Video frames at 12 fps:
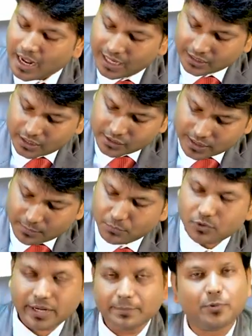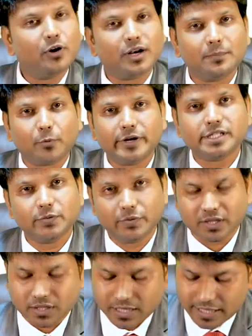I'll tell you some more important poison
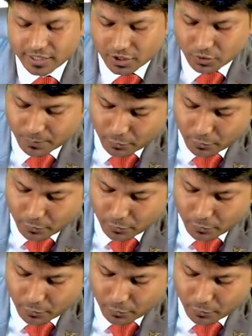with related to